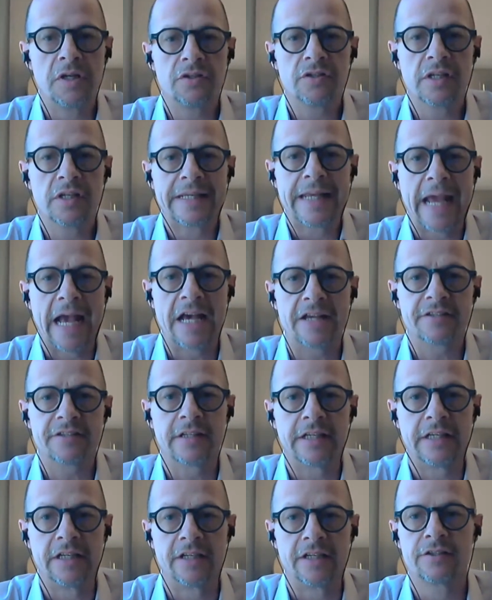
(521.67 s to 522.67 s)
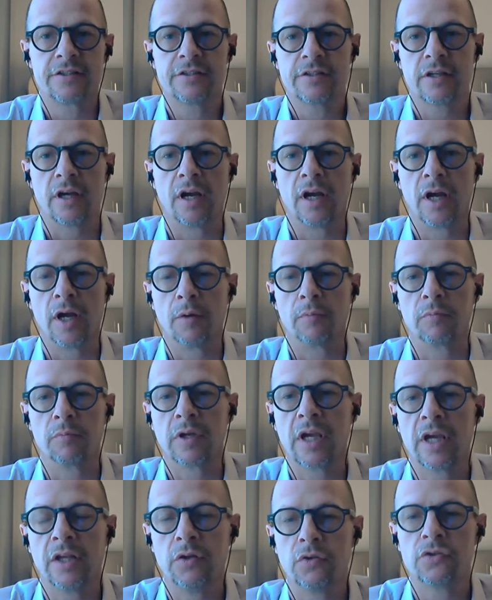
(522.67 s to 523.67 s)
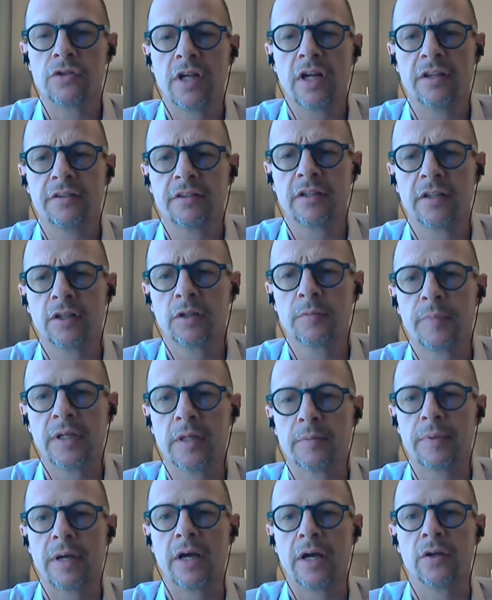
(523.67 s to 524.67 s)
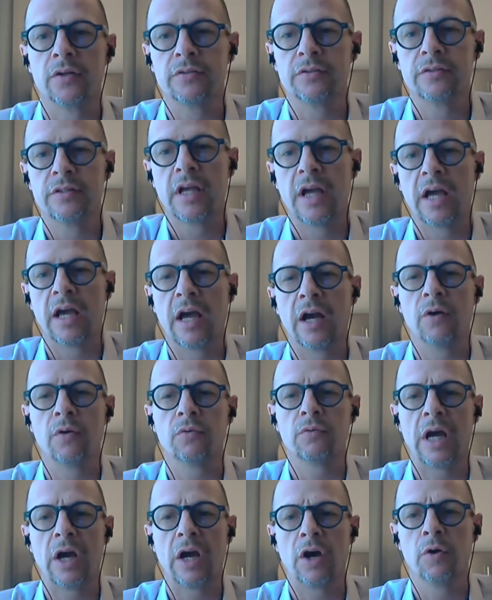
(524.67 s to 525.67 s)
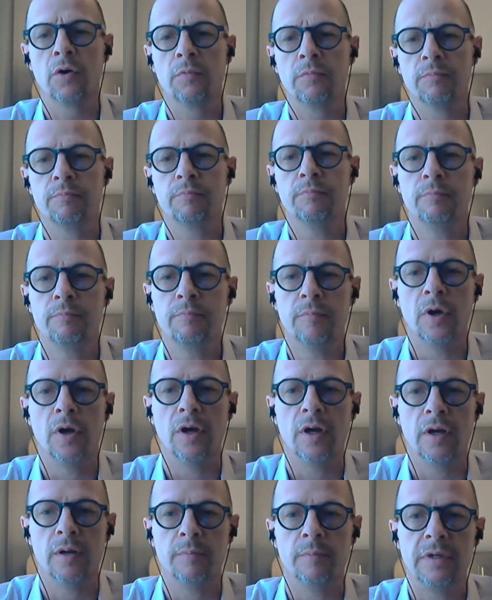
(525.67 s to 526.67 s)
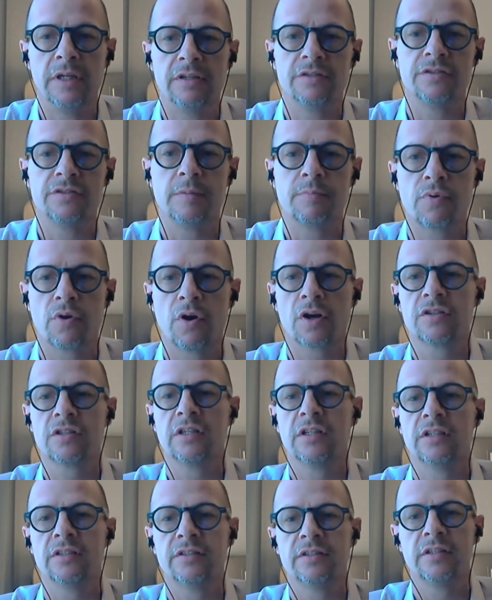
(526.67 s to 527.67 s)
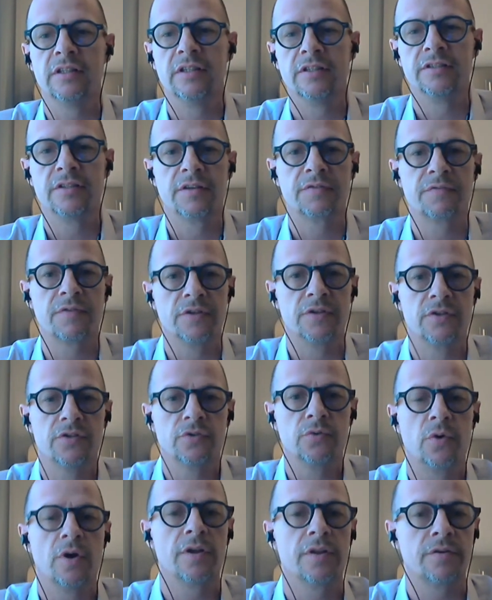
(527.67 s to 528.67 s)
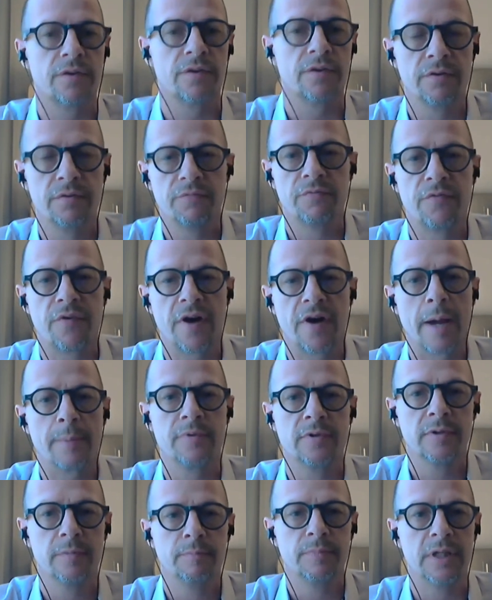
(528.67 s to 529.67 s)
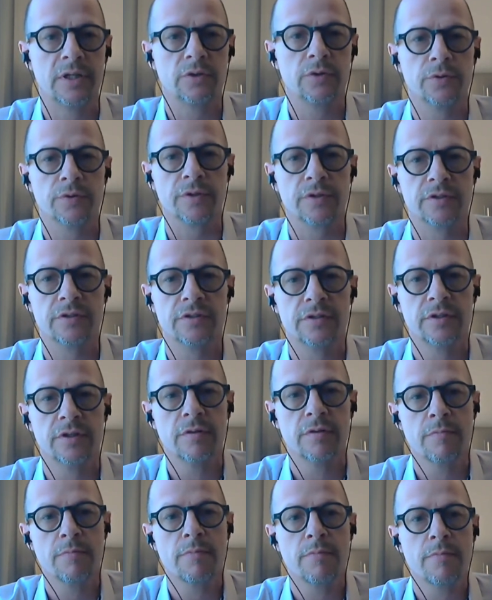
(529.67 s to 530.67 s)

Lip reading: you mentioned gasless. Can you tell us a little bit about how BTC Proxy is different to other wrapped Bitcoins?